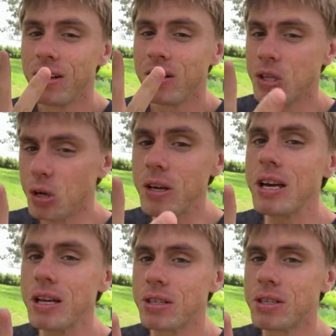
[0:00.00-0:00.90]
Two
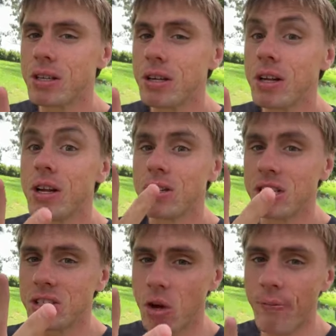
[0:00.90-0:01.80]
years
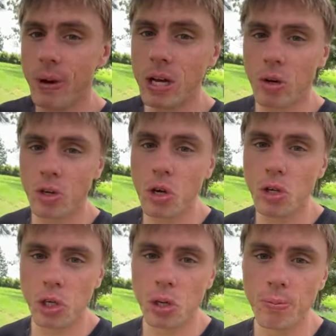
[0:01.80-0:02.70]
since I've been on
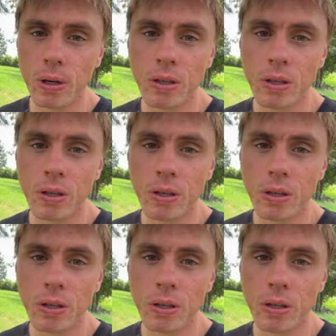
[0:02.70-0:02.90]
YouTube.